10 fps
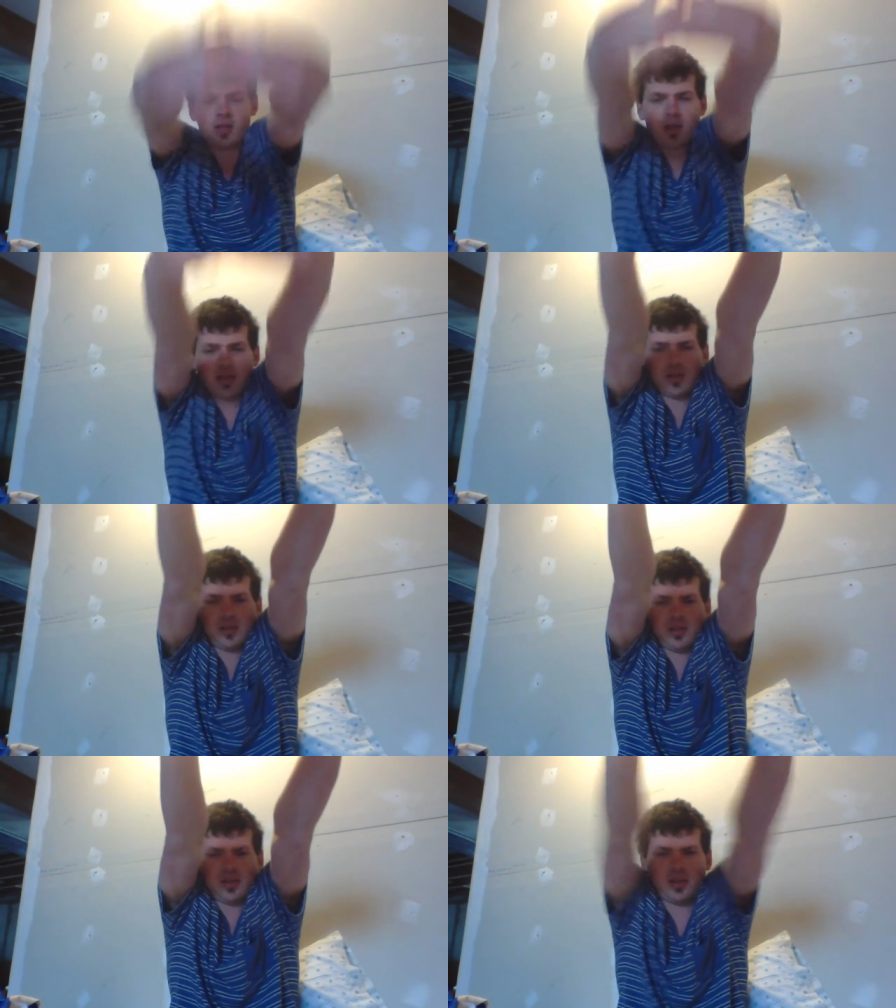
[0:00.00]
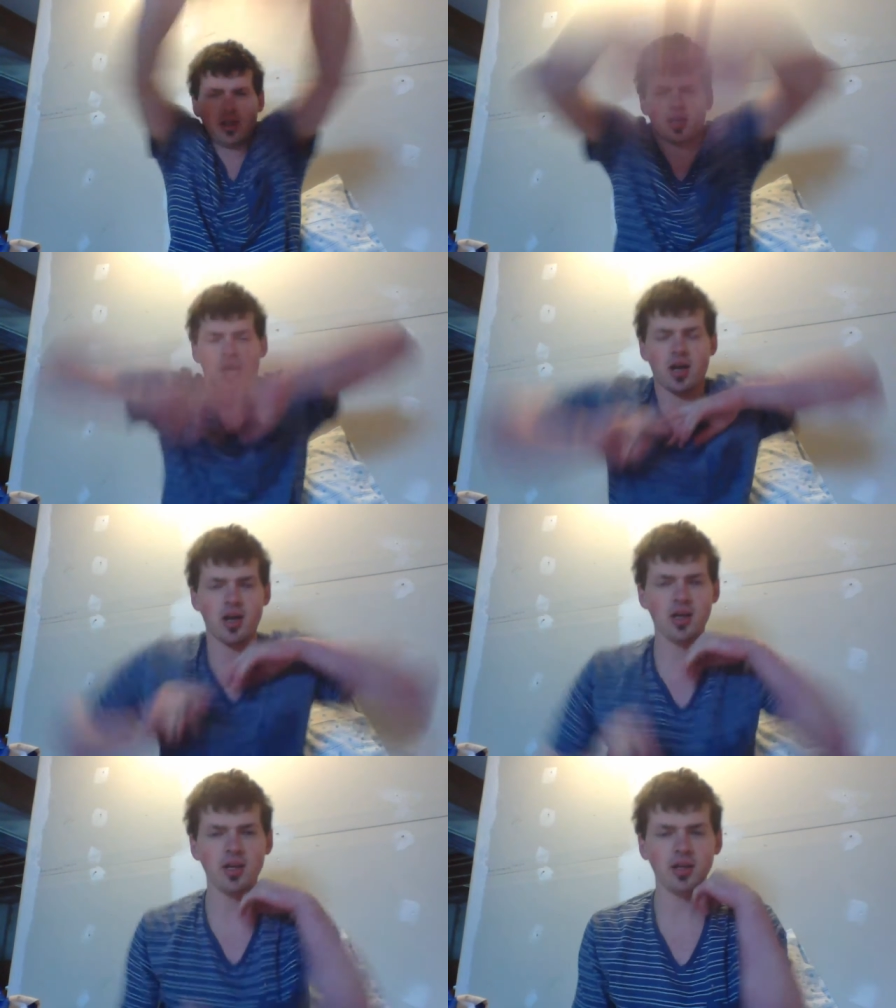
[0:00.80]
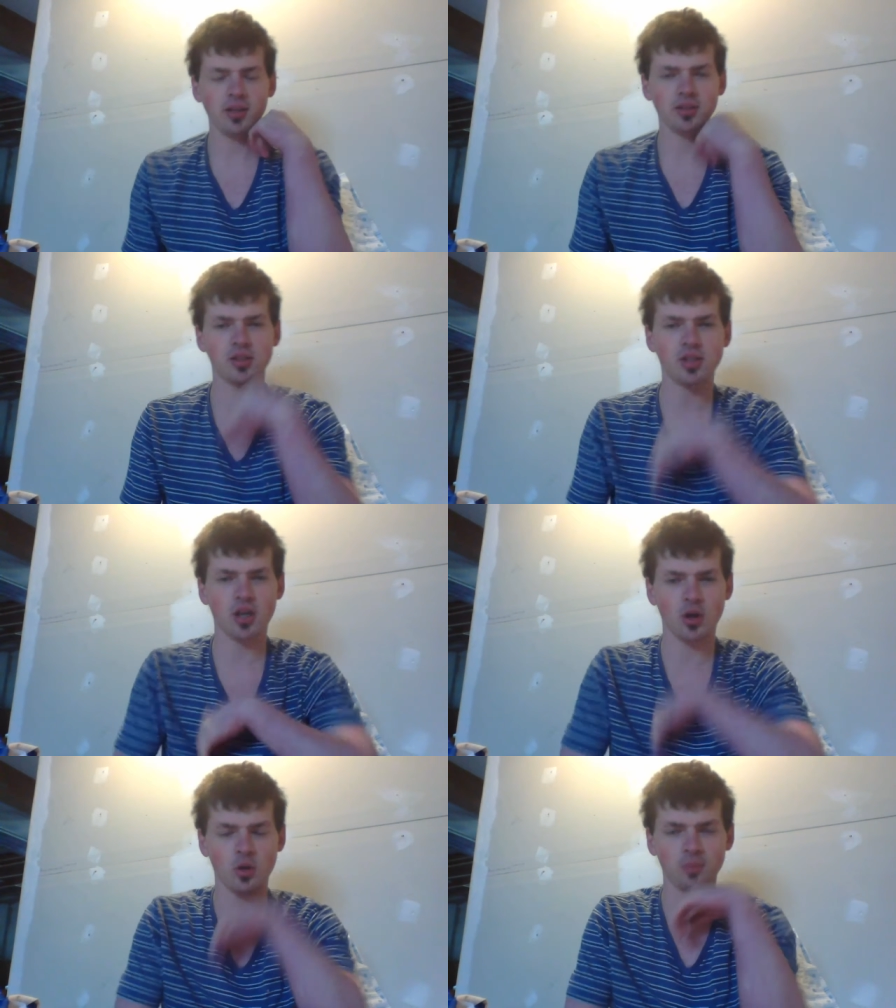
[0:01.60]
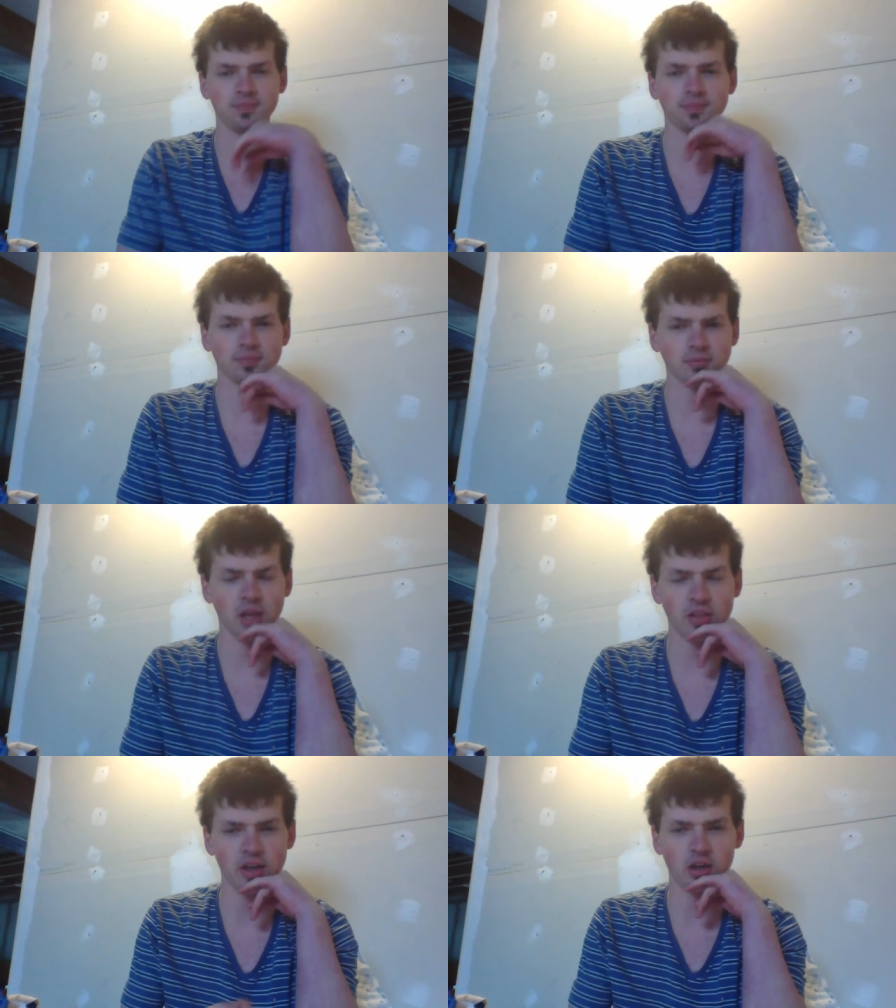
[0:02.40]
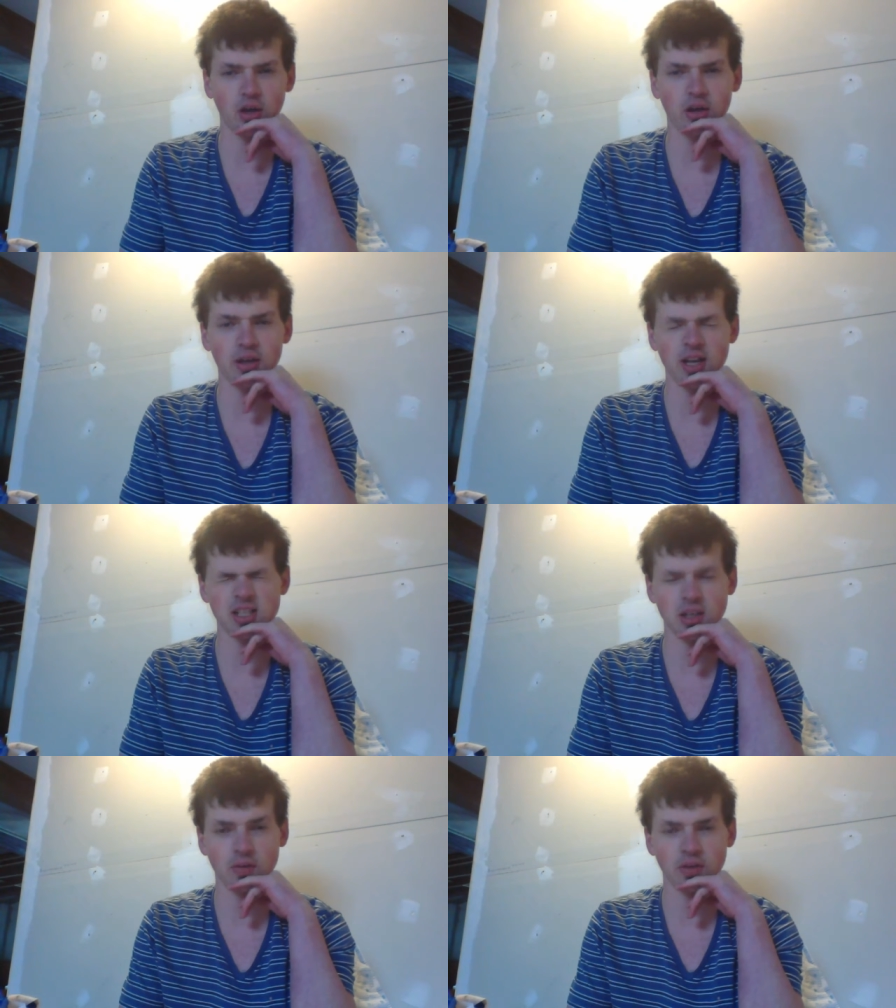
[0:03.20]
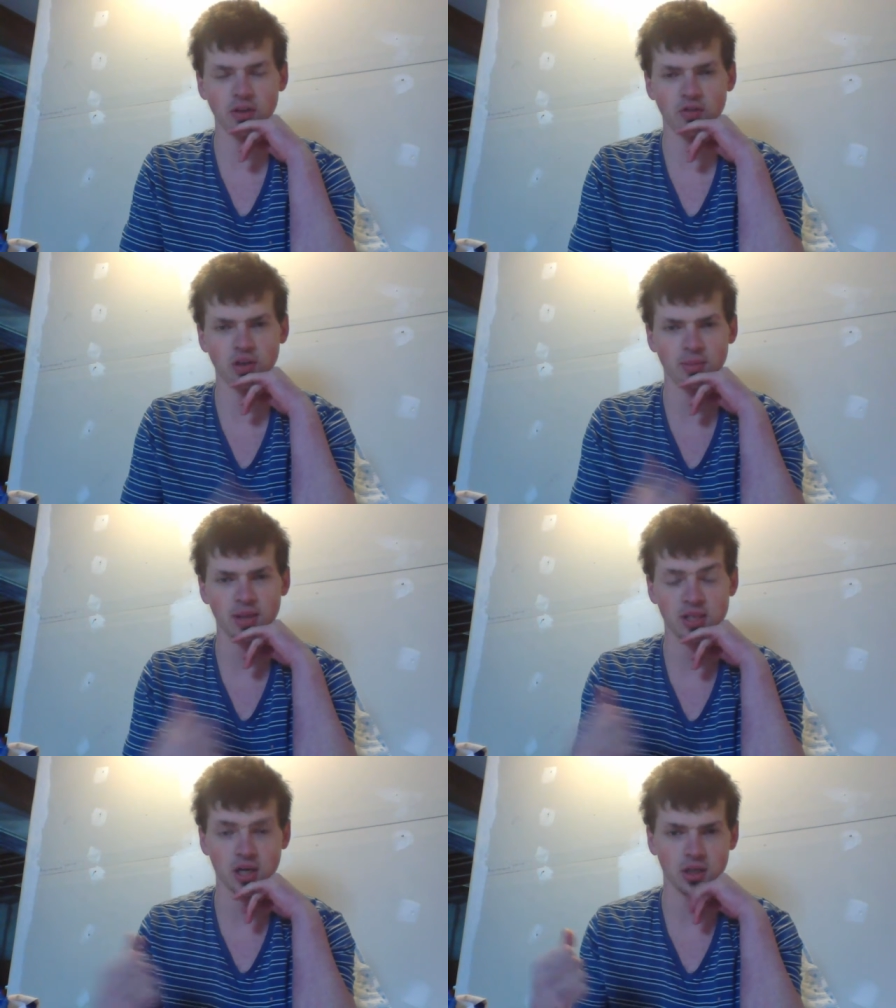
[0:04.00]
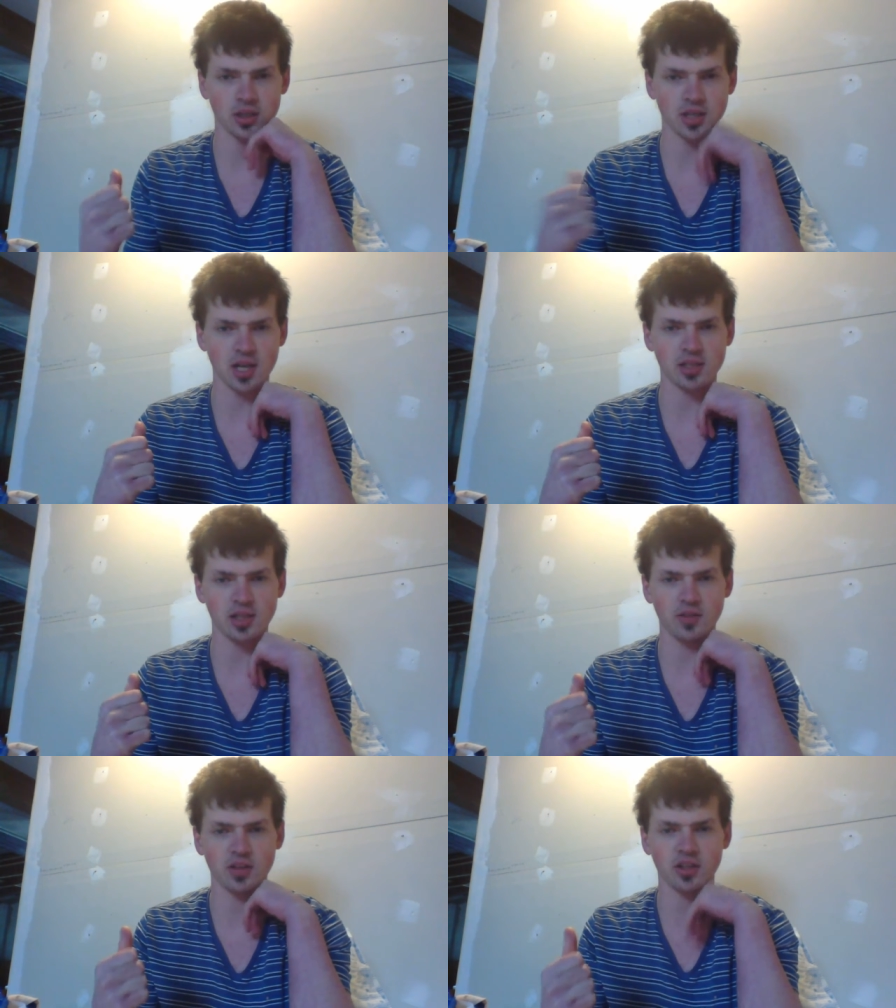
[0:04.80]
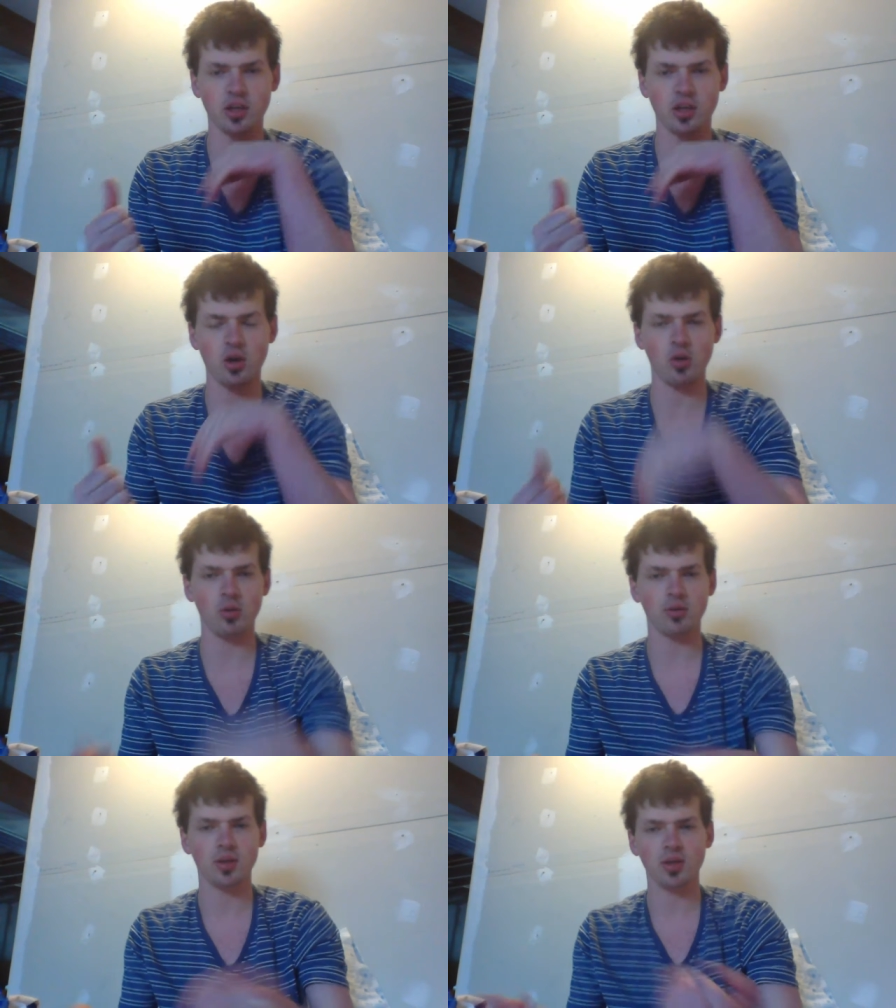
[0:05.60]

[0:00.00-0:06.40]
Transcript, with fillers: And yeah, so I thank all you guys and everything for giving my channel a chance and everything though.